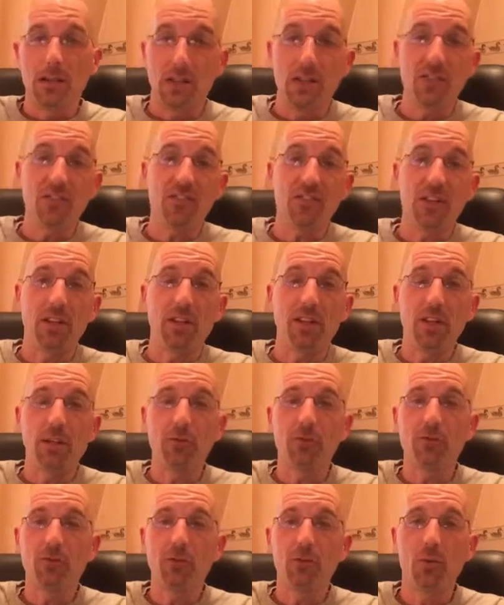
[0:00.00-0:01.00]
gusty
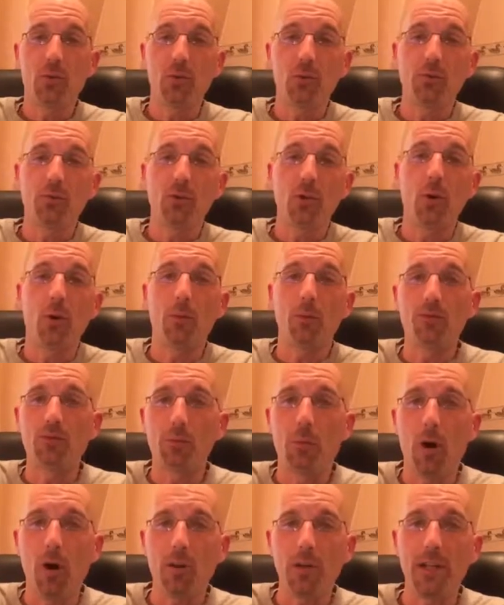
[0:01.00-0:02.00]
thunderstorms. Call them
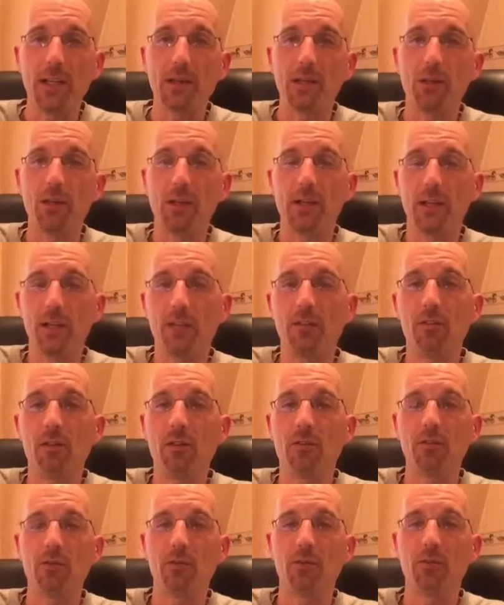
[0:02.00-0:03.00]
small
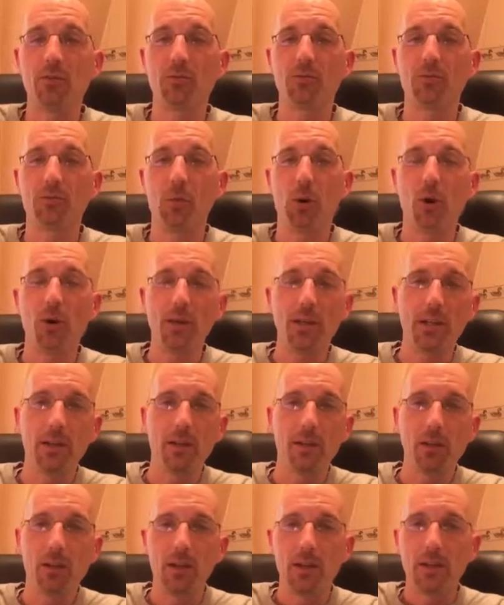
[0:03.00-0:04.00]
hailers, with some small
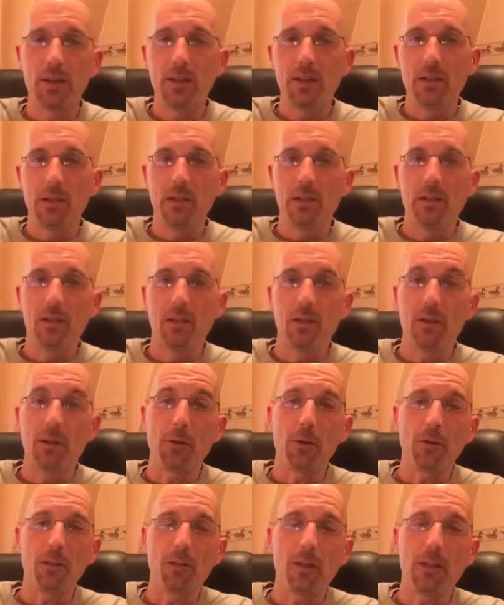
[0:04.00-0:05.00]
hail,
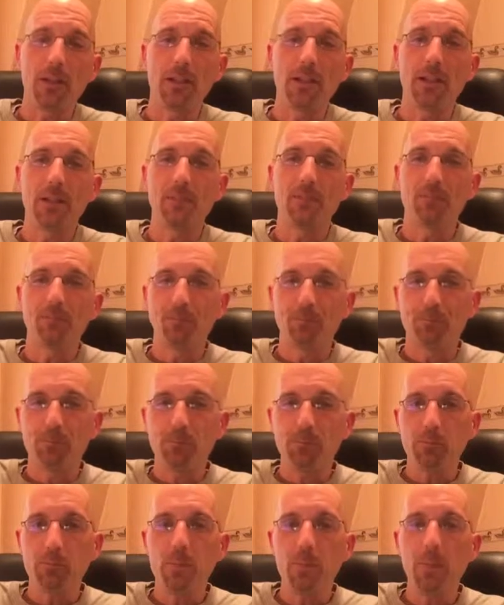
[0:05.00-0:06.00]
thunder and lightning.
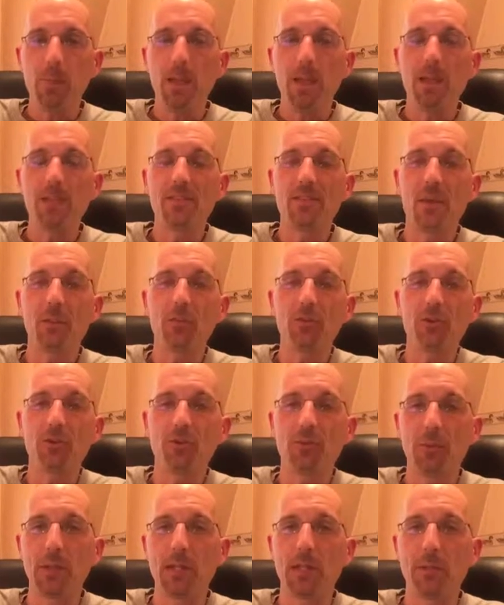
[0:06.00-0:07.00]
And
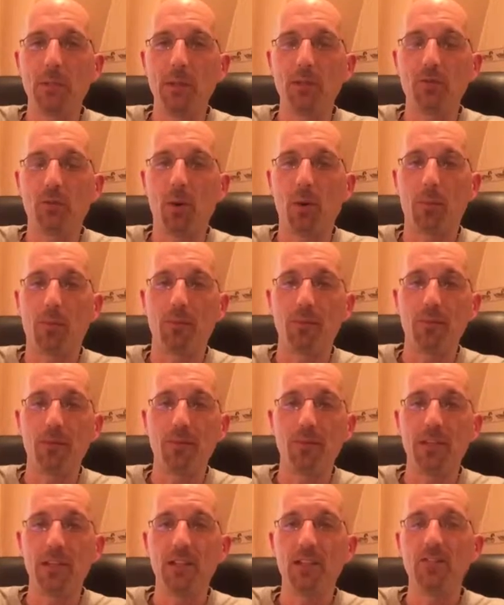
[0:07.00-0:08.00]
temperatures will be in the mid to upper
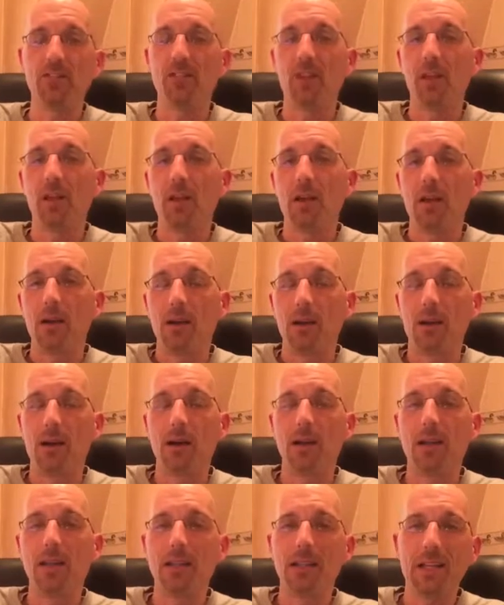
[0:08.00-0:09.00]
50s.
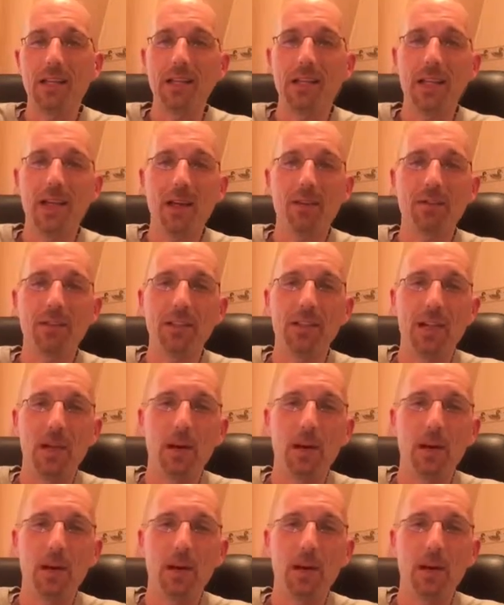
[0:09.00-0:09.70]
In any heavy